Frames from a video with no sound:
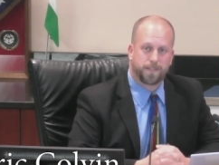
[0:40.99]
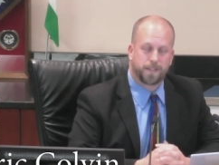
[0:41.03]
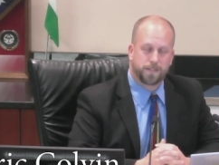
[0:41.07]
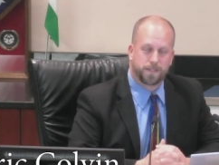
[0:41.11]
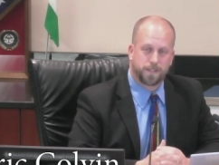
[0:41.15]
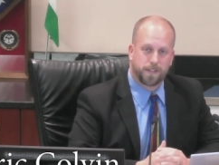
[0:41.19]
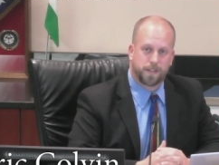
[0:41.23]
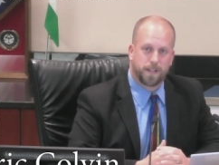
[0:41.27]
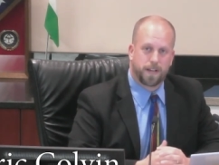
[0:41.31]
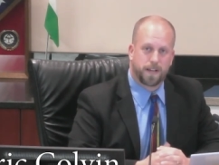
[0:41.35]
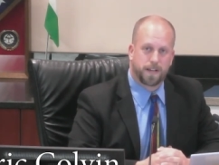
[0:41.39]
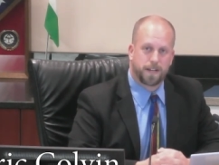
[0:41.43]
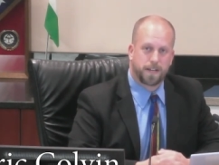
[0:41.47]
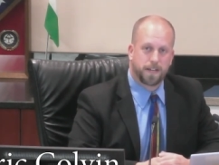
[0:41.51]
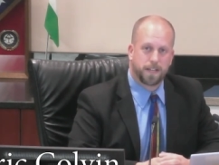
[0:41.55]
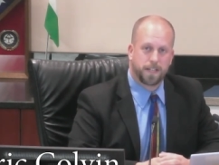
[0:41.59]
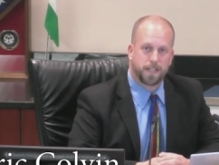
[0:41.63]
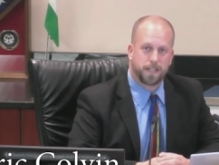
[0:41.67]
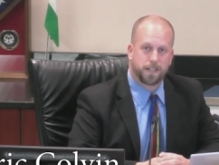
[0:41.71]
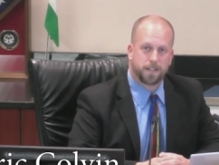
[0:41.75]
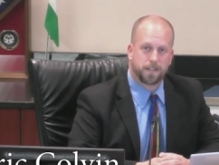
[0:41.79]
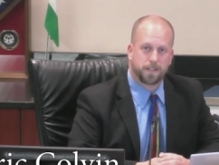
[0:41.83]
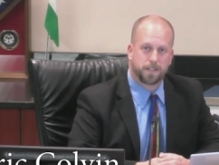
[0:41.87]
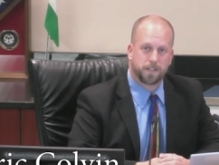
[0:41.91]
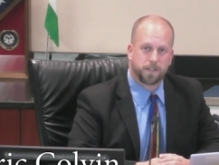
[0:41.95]
There's a lot of
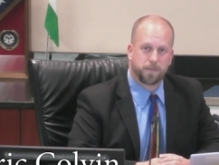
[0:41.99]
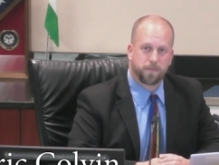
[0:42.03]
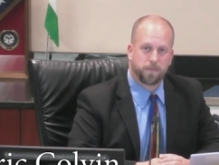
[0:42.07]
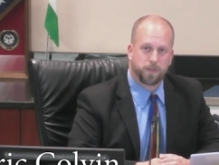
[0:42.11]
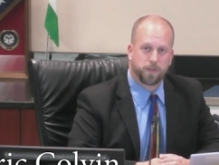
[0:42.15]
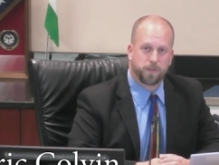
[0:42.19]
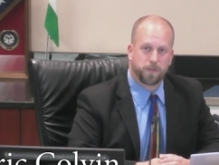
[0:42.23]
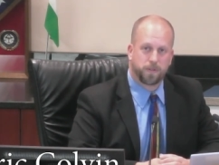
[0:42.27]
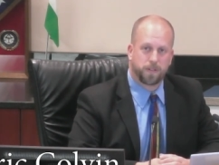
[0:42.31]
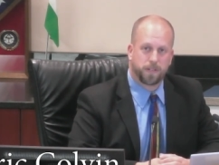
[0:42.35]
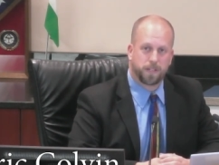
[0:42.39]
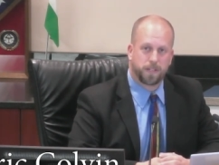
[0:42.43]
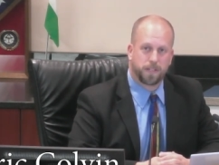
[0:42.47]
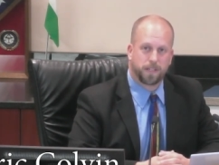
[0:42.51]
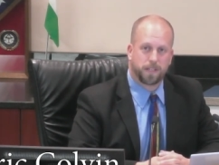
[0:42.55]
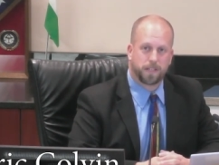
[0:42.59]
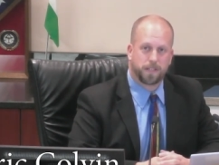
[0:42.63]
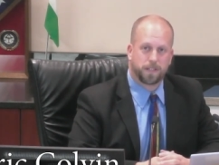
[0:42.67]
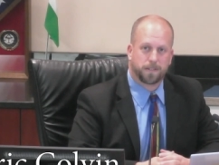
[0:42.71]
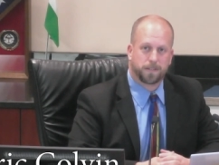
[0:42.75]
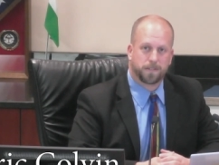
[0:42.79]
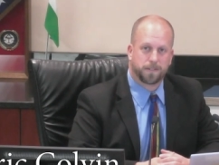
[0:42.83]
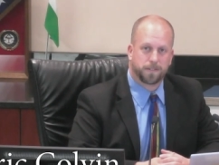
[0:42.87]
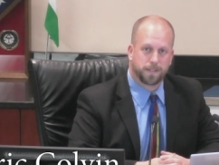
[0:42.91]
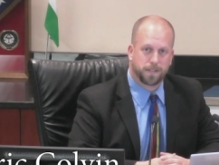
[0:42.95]
need in the community
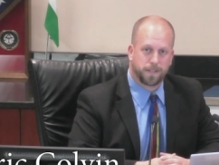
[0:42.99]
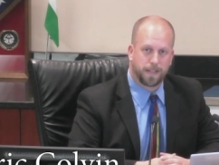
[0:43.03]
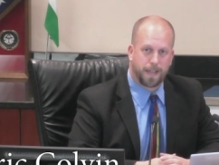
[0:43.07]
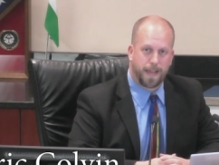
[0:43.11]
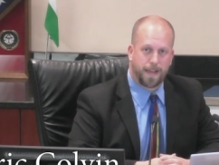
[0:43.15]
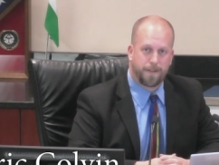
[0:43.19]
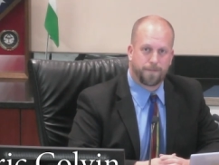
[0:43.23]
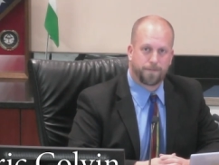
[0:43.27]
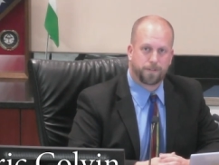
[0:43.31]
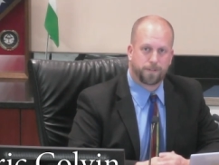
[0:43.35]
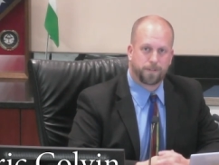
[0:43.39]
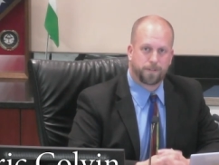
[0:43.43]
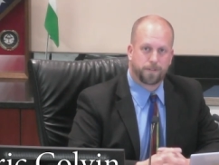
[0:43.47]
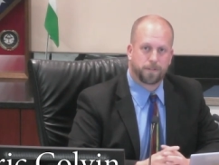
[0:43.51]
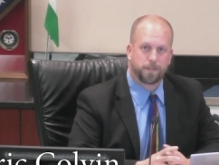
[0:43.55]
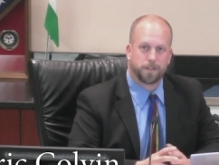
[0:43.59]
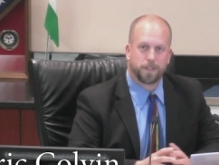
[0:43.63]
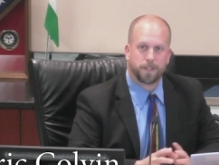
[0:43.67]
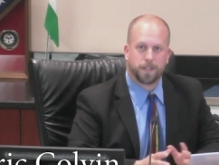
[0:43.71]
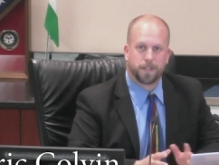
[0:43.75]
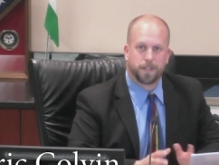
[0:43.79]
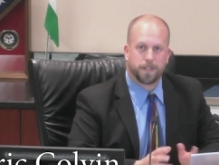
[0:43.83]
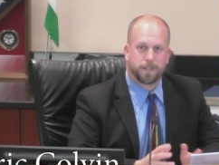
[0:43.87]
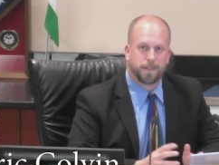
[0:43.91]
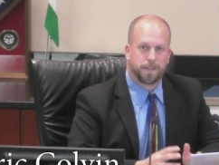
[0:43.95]
and after
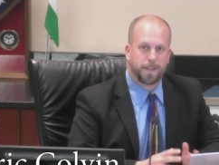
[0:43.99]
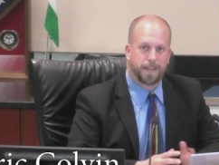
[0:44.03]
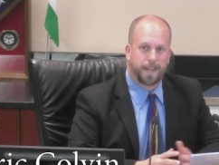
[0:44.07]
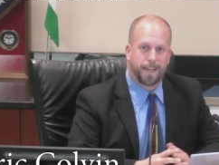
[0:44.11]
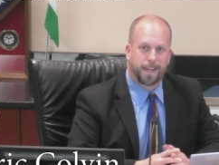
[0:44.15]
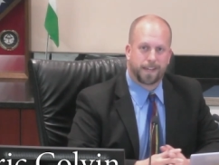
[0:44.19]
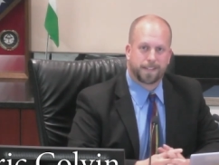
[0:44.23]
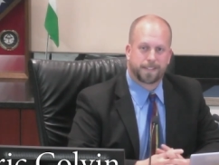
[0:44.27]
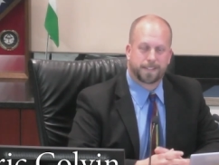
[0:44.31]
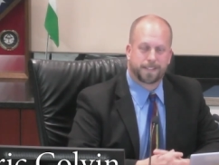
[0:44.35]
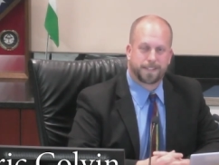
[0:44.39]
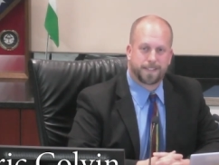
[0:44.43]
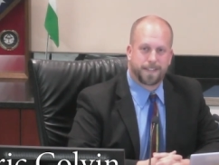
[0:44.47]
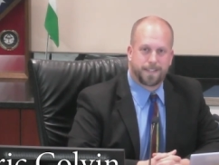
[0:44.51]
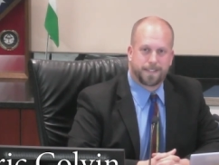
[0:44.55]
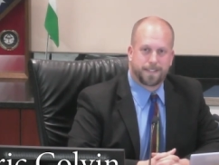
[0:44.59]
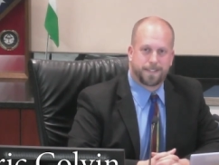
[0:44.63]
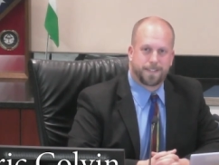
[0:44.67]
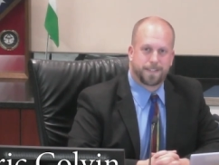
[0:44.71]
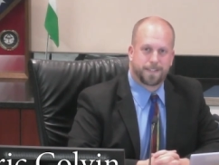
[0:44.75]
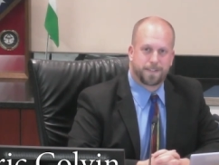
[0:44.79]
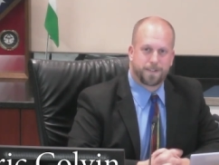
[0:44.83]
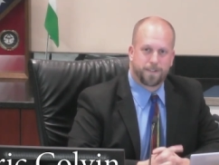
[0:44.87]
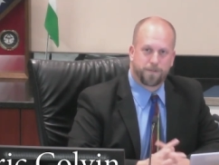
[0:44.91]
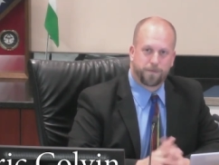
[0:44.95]
the
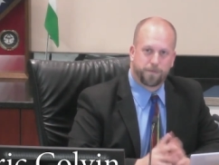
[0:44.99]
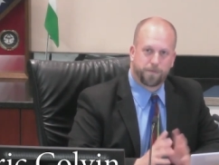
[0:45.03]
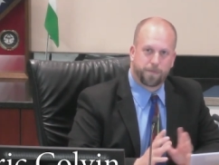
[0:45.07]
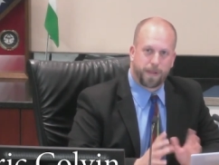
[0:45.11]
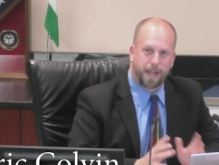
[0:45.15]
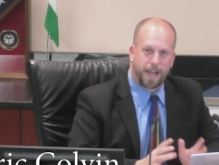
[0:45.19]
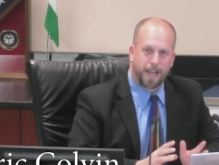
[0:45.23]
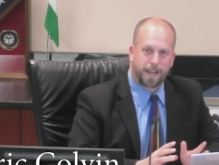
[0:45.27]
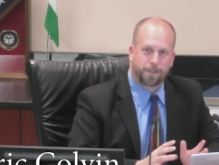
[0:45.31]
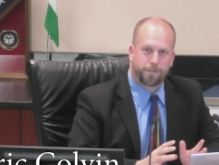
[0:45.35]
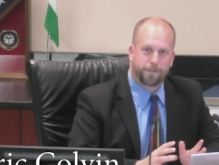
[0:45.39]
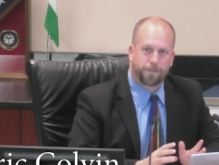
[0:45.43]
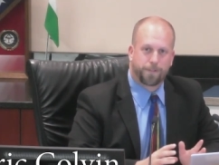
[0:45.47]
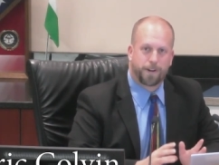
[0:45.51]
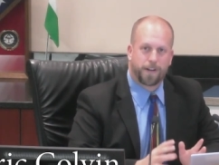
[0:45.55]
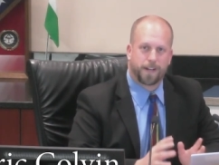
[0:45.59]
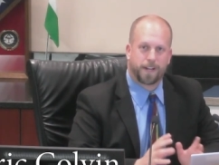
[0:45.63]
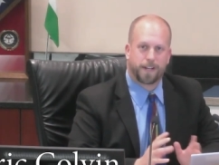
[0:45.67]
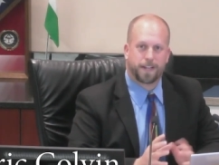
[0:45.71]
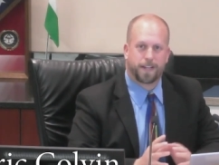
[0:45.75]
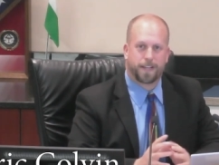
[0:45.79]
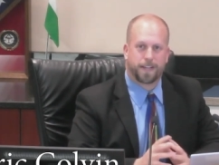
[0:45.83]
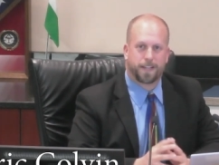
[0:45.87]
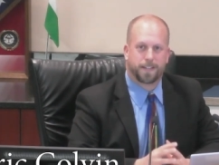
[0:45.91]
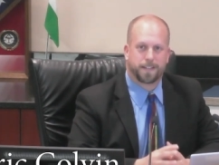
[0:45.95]
excesses of Black
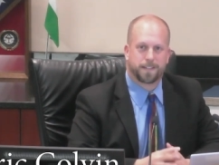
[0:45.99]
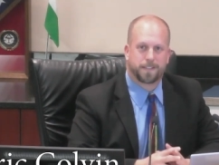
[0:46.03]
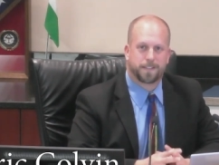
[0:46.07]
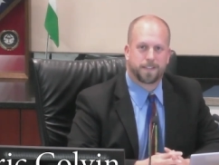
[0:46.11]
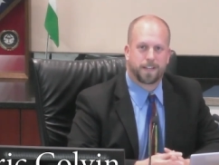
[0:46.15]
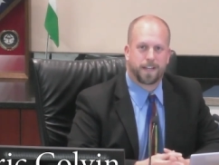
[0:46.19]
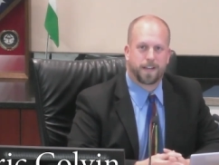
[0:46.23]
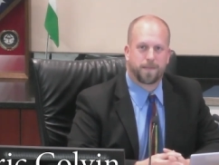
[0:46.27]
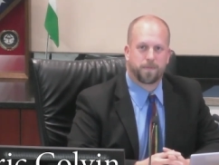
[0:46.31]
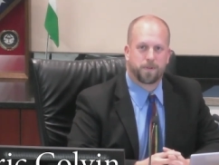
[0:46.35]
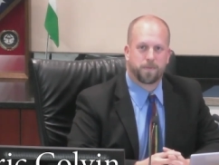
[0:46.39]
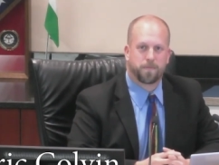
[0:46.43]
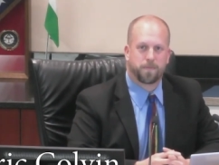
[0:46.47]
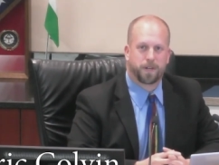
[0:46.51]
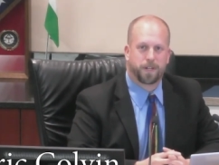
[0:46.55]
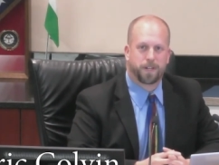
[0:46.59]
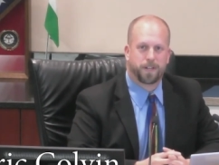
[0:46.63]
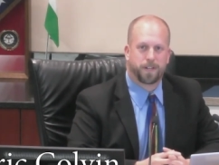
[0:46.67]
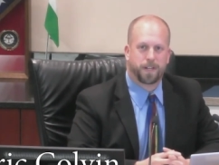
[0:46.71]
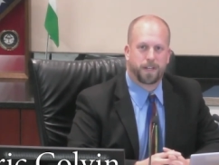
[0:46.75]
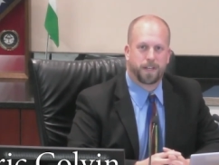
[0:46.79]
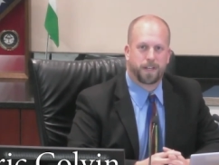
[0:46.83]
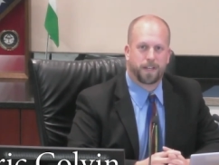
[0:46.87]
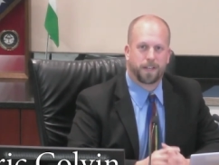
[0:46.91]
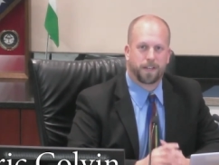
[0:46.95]
Friday and Cyber
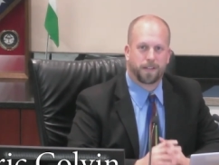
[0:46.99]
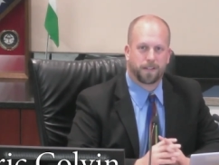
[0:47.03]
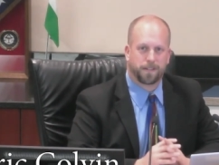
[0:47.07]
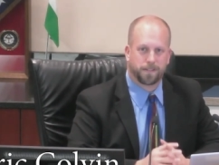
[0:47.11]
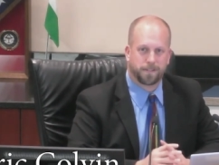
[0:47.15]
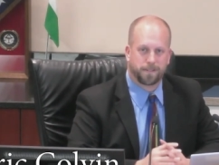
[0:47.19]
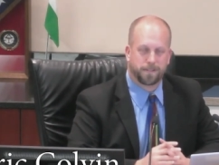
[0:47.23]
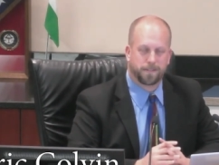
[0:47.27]
Monday,